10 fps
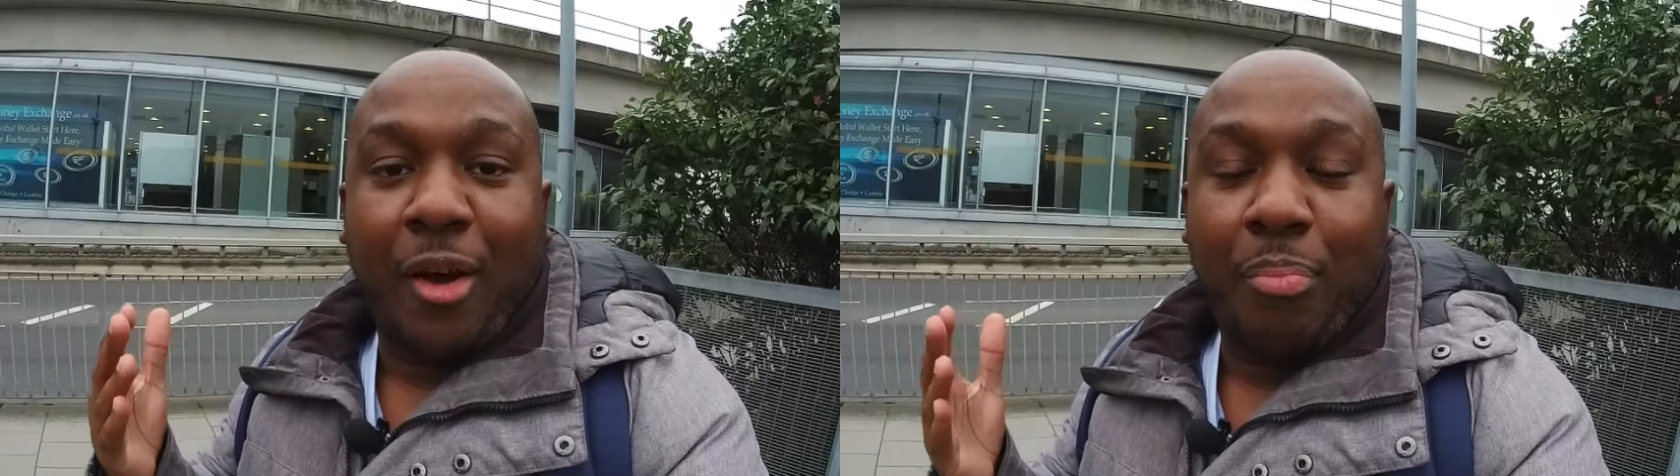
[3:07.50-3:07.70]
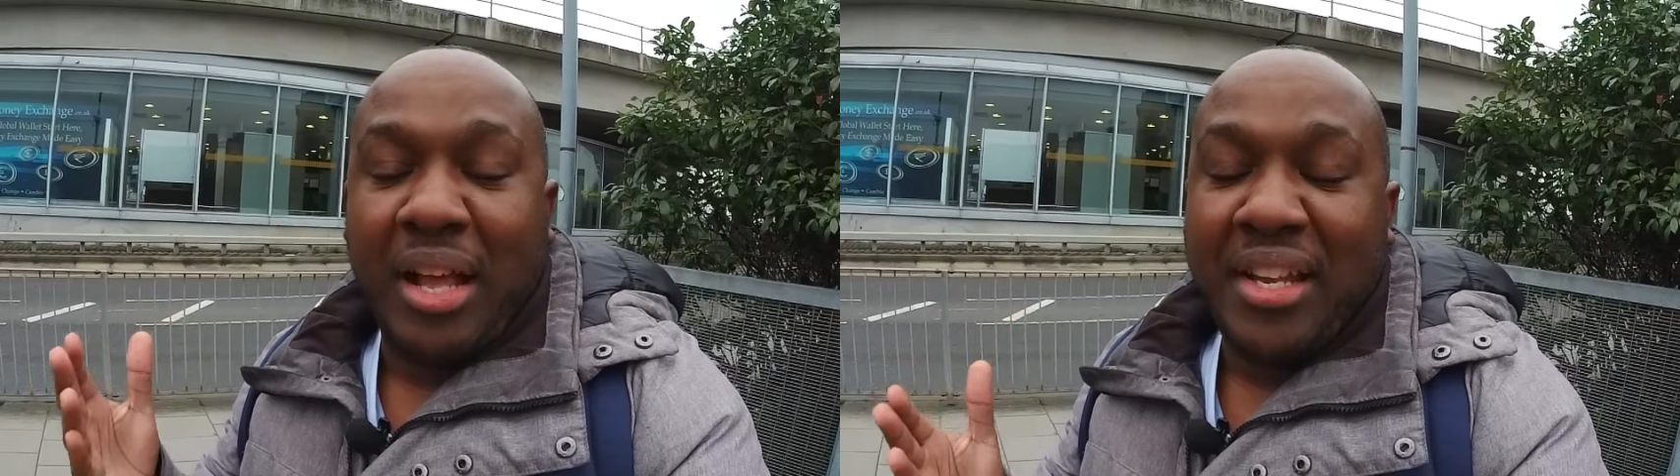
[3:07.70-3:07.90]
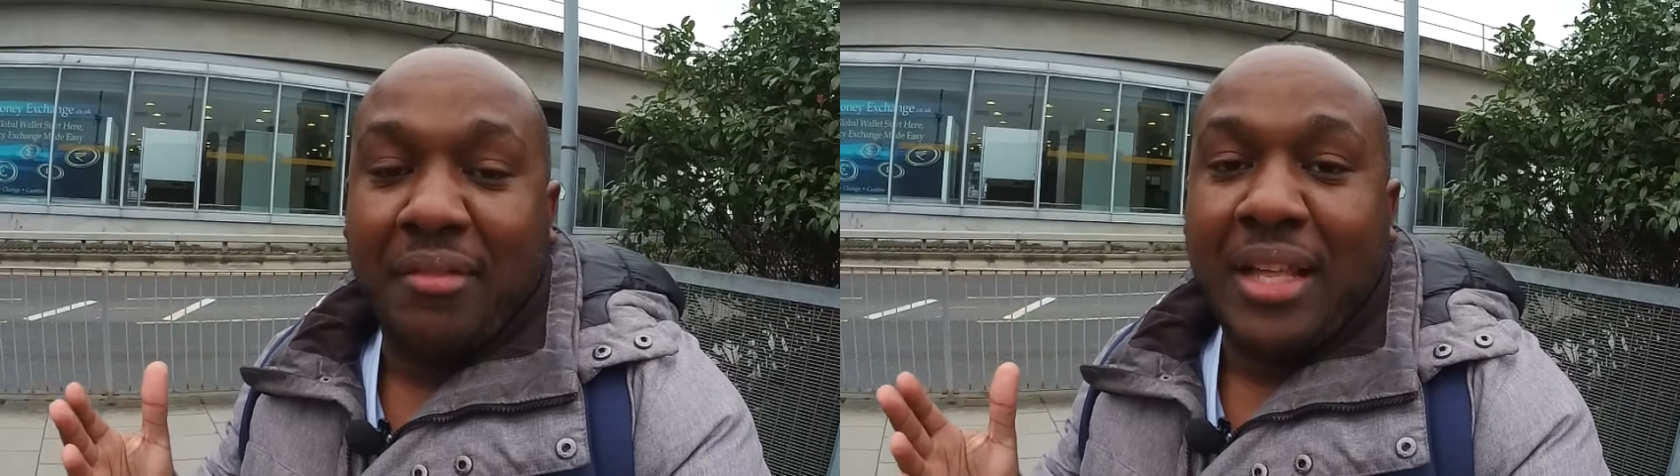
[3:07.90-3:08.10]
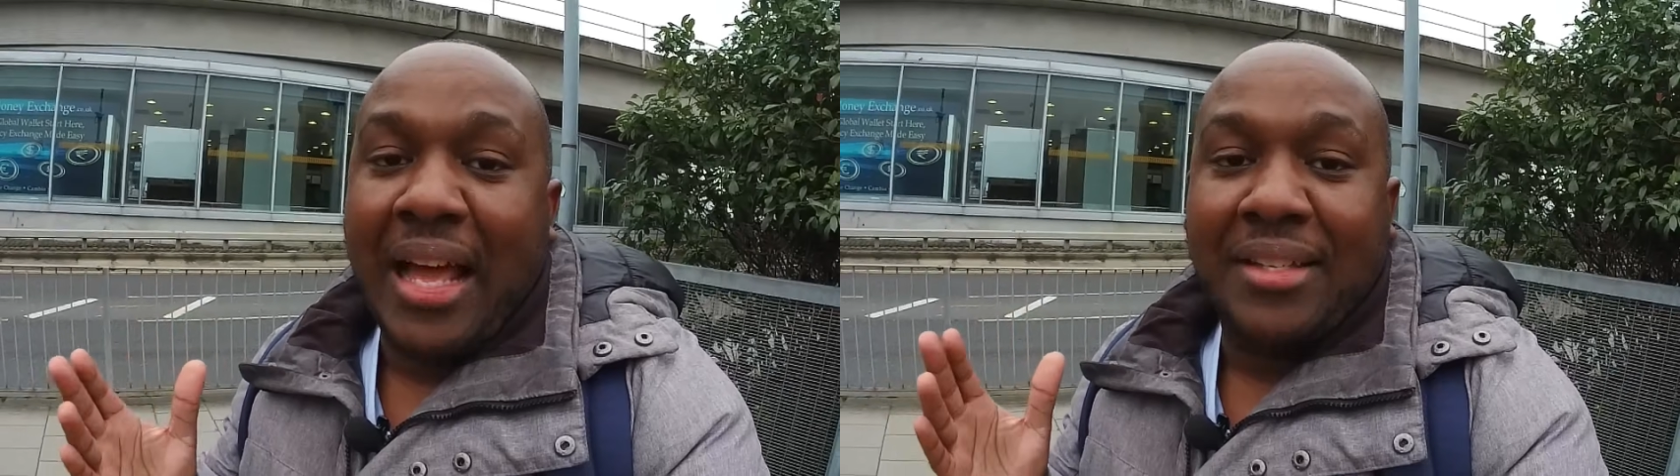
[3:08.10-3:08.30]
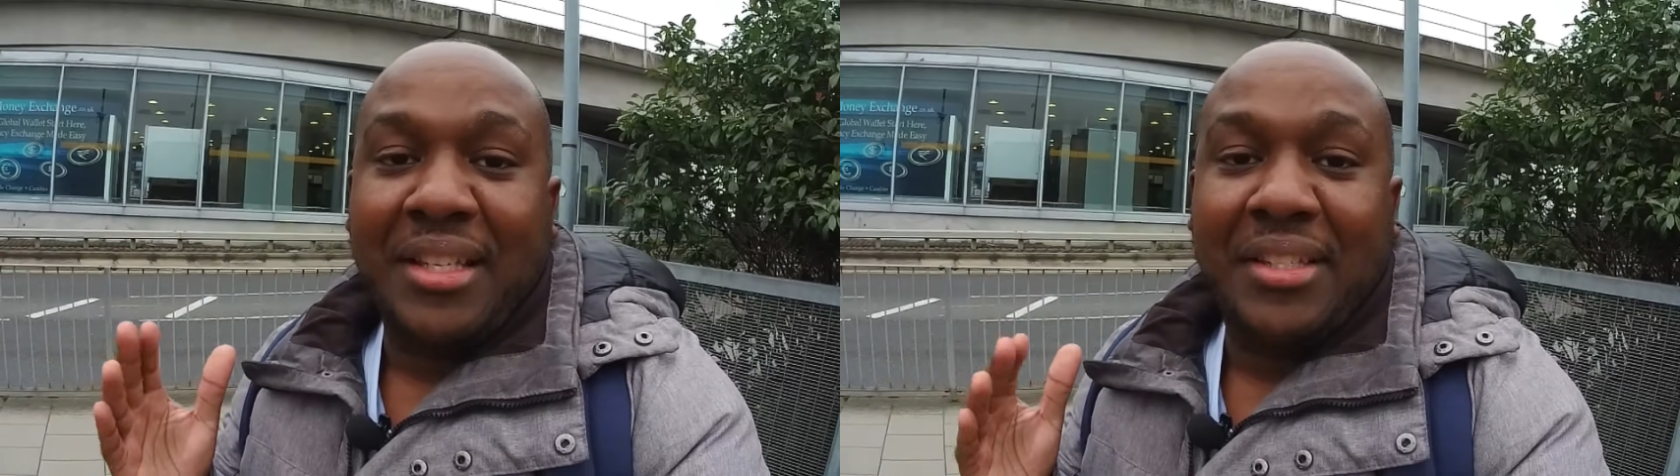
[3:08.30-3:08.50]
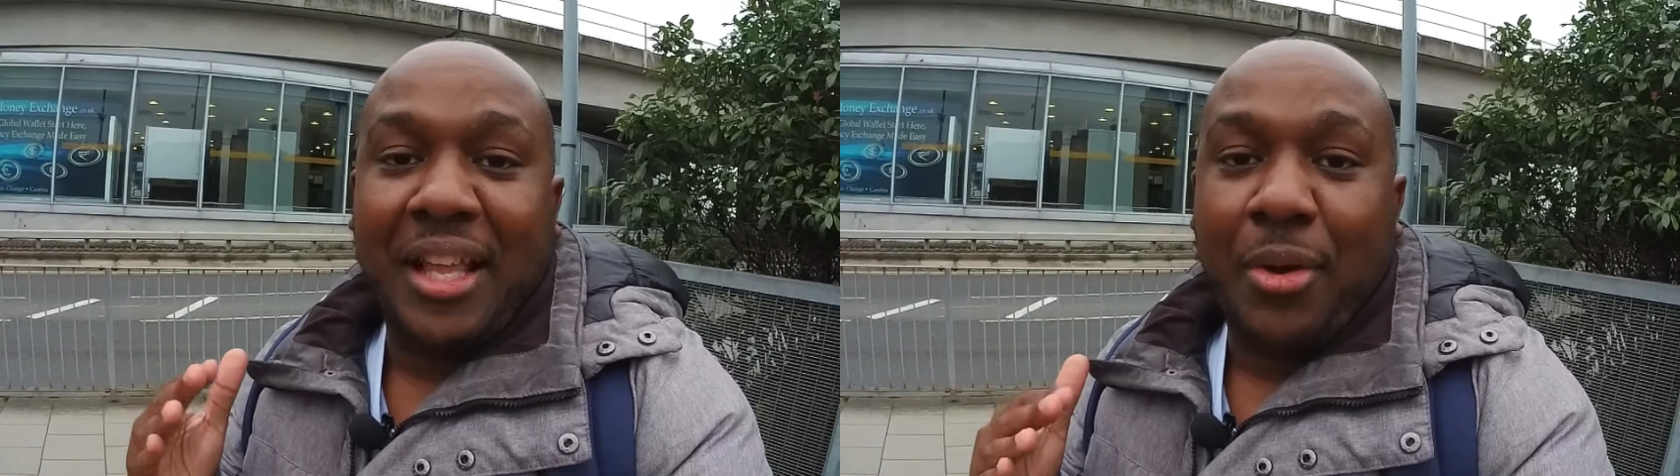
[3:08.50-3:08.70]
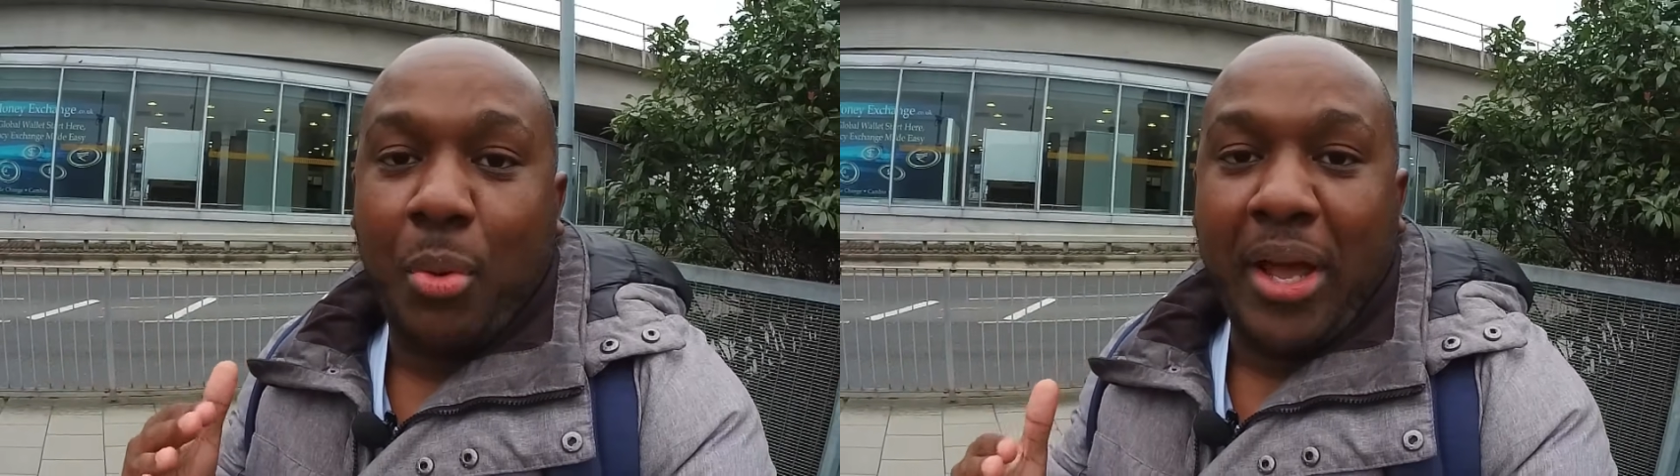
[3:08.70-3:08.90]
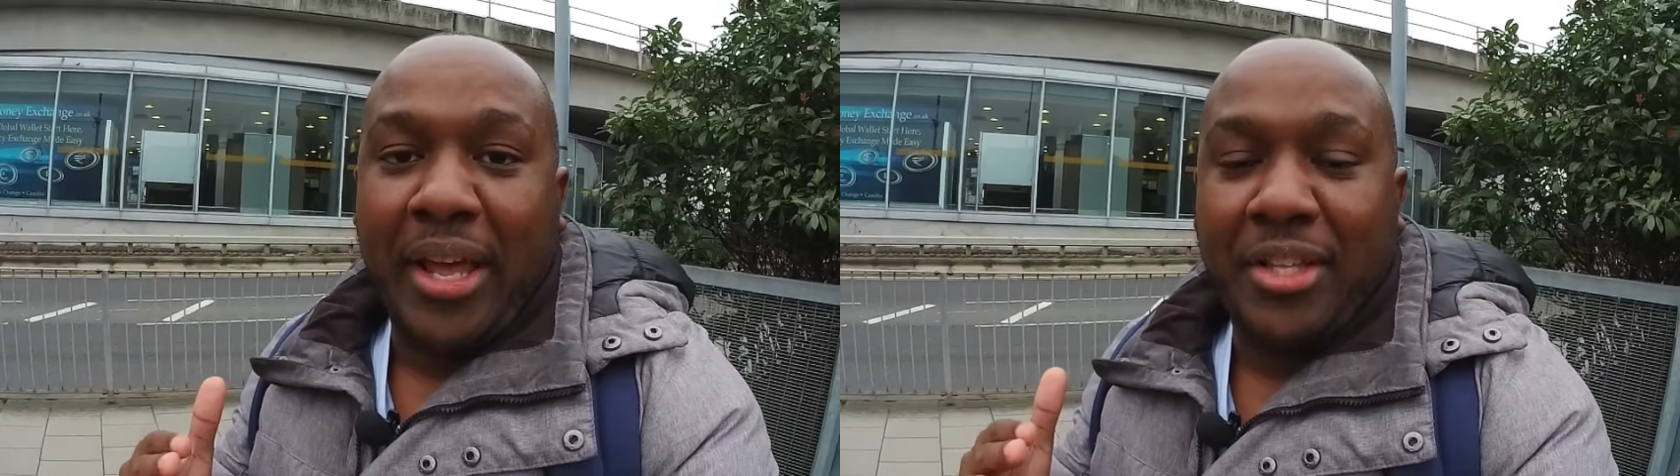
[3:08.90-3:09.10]
are plenty of taxis there
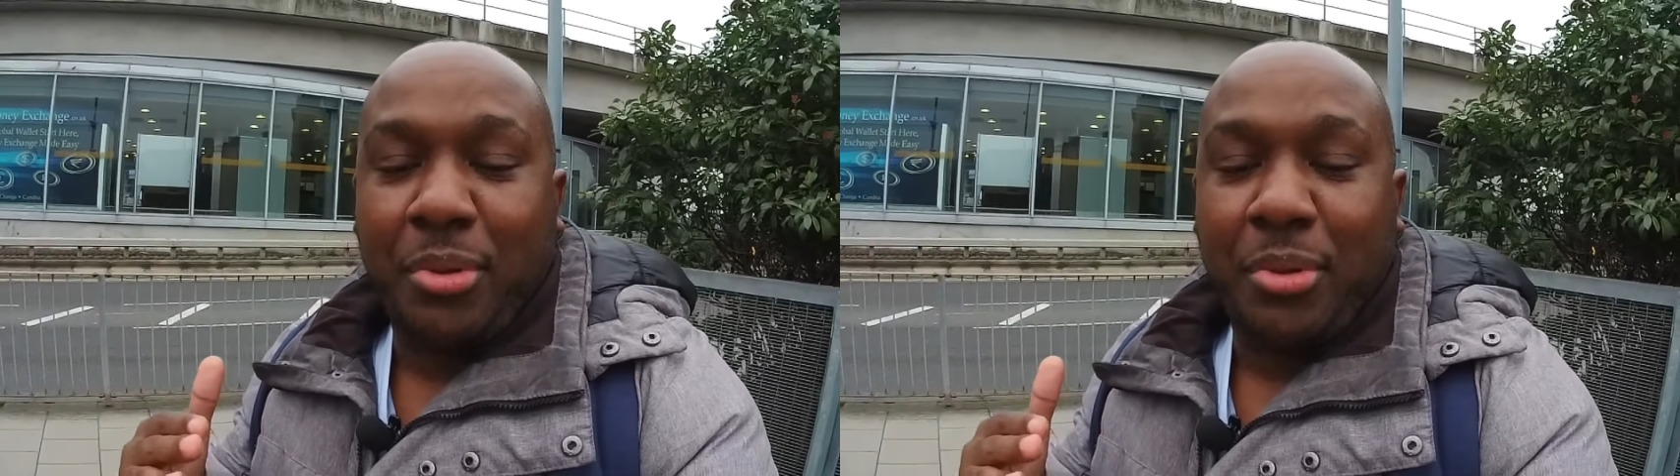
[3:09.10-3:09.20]
waiting